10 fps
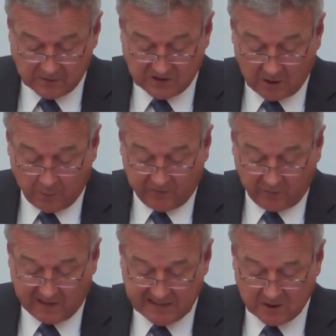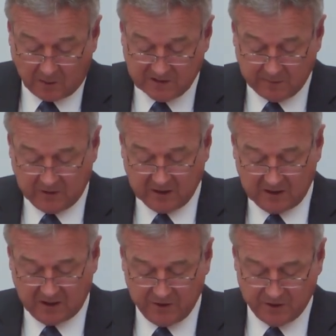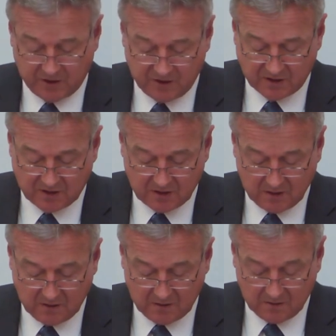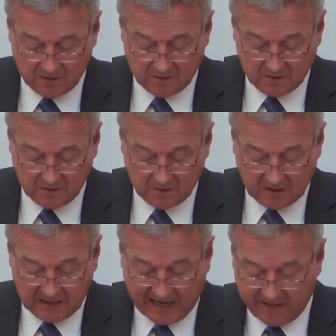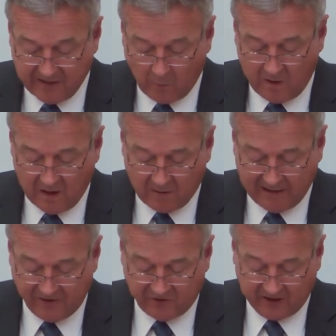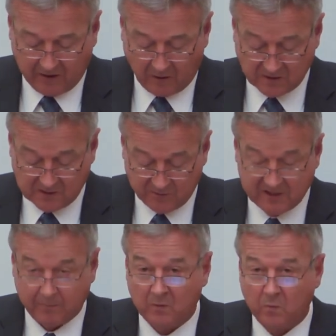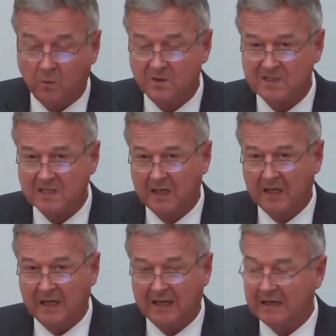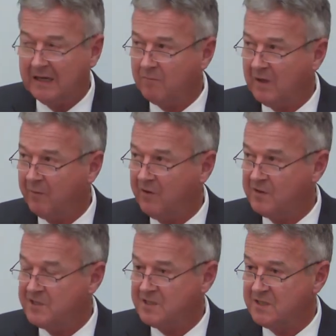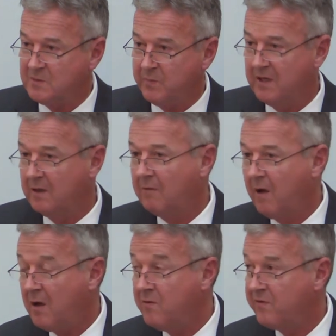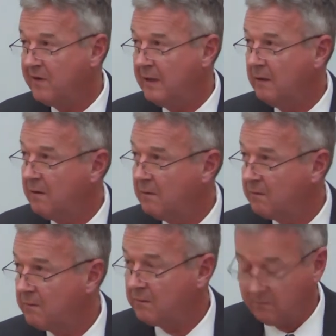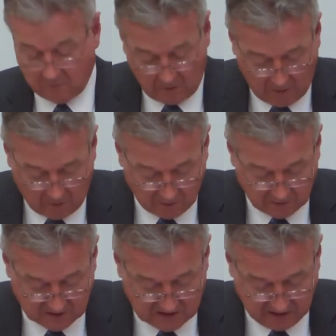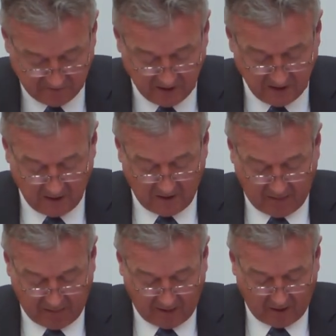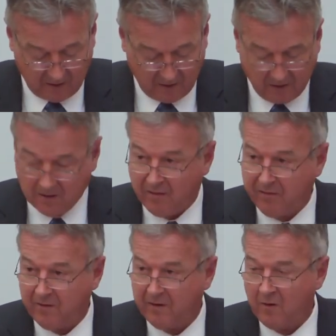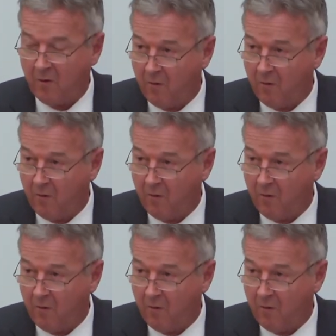So before I stop, some conclusions. I think we are entering on some troubled waters. I'm conscious in speaking overly long this evening that there are an